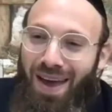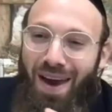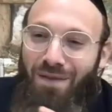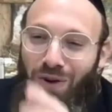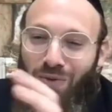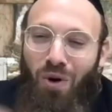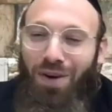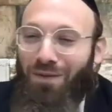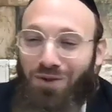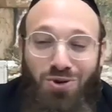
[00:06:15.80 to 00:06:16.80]
Every one
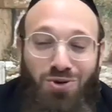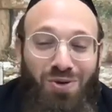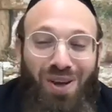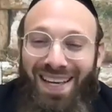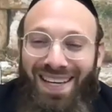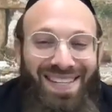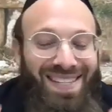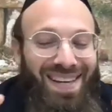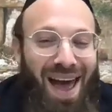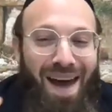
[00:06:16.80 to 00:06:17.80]
of you is
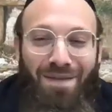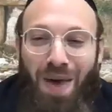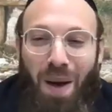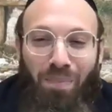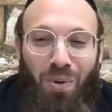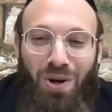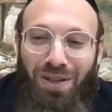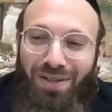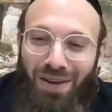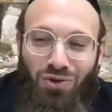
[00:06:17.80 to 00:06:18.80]
going to have that
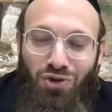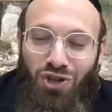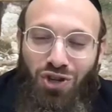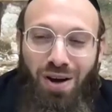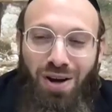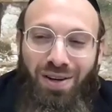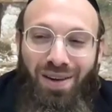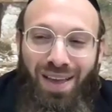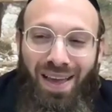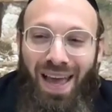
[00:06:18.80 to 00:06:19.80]
point that you shine.
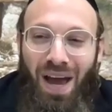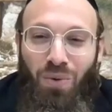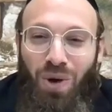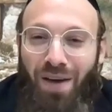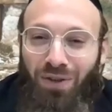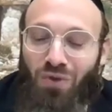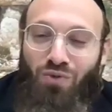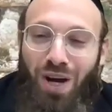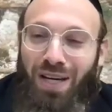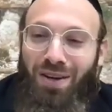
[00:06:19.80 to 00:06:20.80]
And we have to
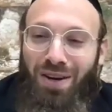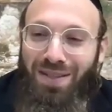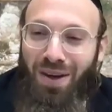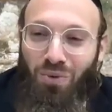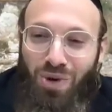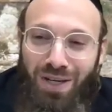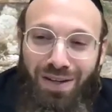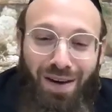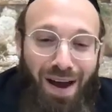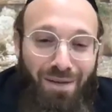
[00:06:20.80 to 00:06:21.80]
recognize that we
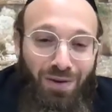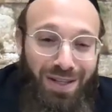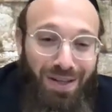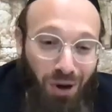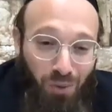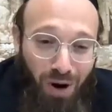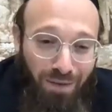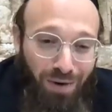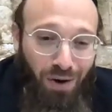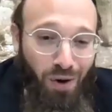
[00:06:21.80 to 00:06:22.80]
need every single one
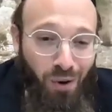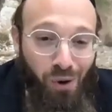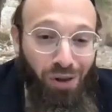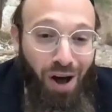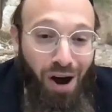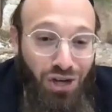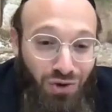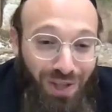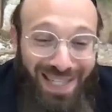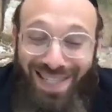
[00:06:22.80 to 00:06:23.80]
of it. All
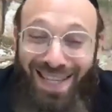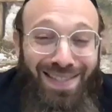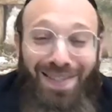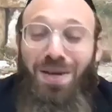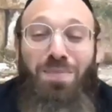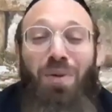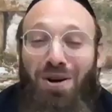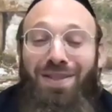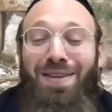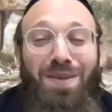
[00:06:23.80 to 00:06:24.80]
116
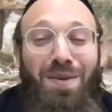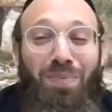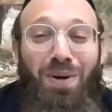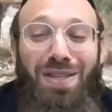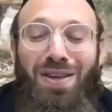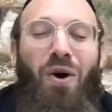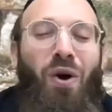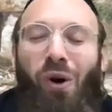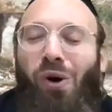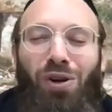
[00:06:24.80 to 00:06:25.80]
participants,
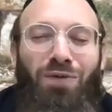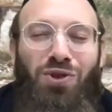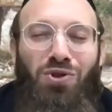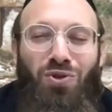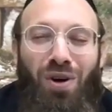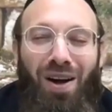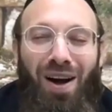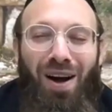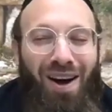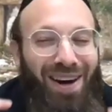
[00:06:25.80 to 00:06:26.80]
all of you
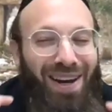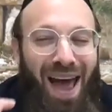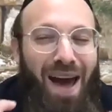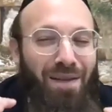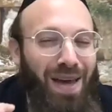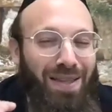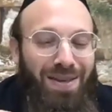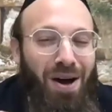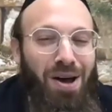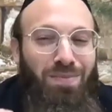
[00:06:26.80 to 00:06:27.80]
are going to have
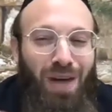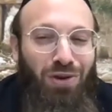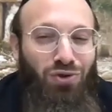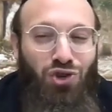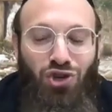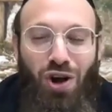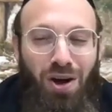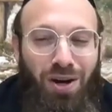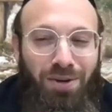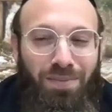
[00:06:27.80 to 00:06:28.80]
that time that you
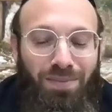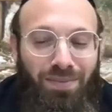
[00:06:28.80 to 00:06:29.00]
shine.